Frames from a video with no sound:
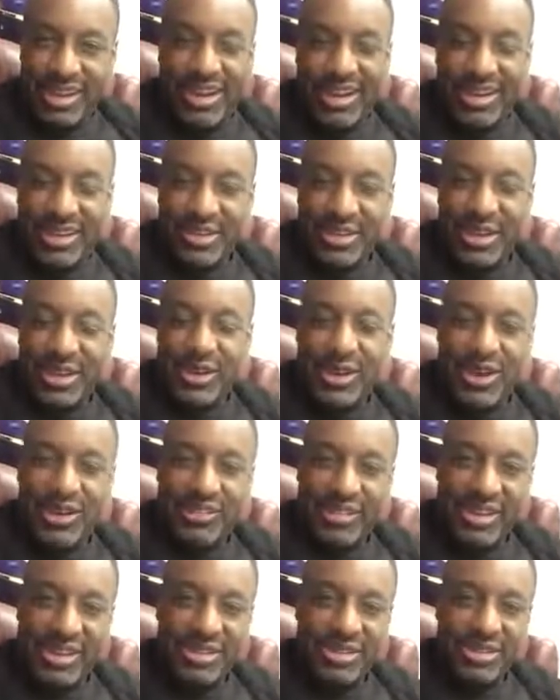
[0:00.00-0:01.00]
I drink
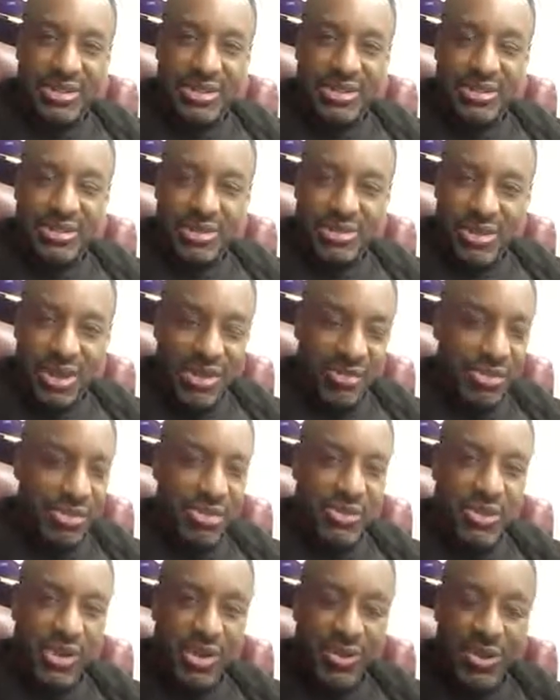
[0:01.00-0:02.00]
coffee, and it's coffee
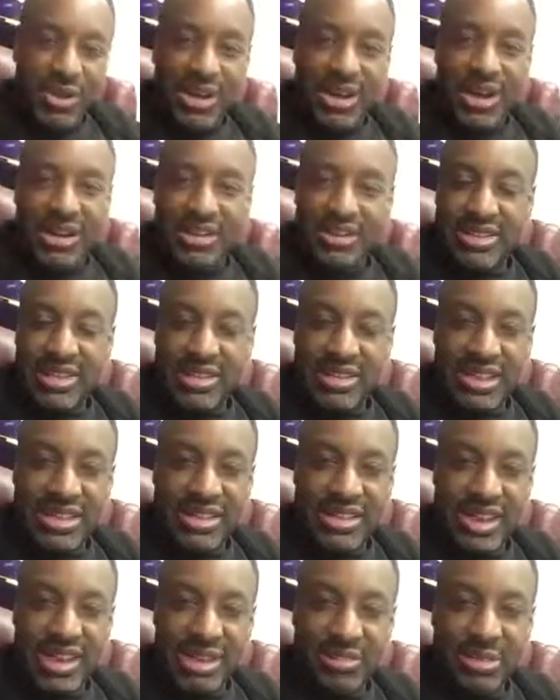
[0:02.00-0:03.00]
before I work out and things
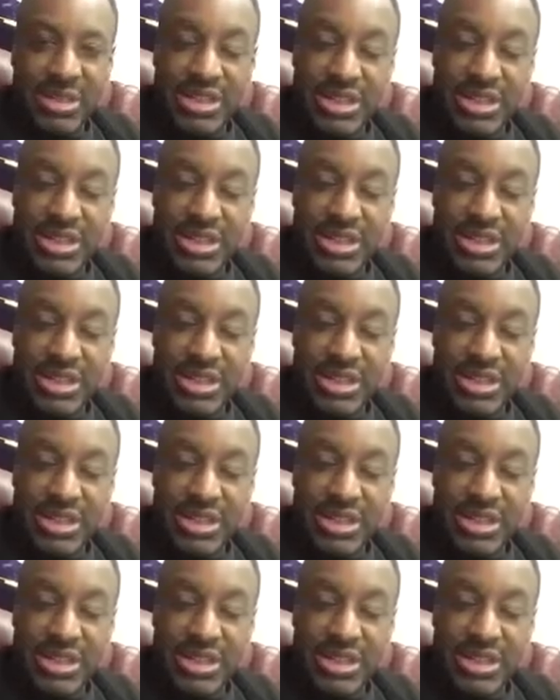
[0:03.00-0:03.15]
like that.